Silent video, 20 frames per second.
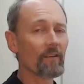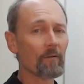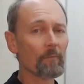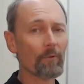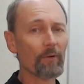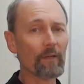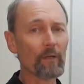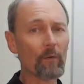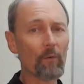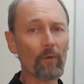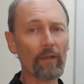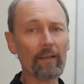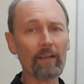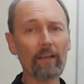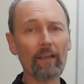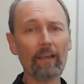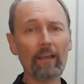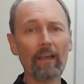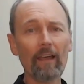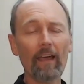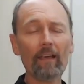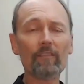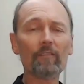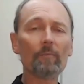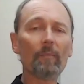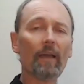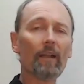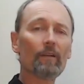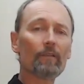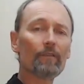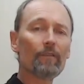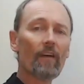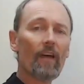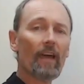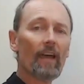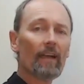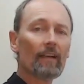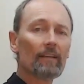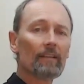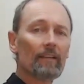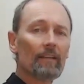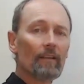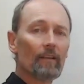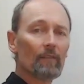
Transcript: pretty quick. As a matter of fact,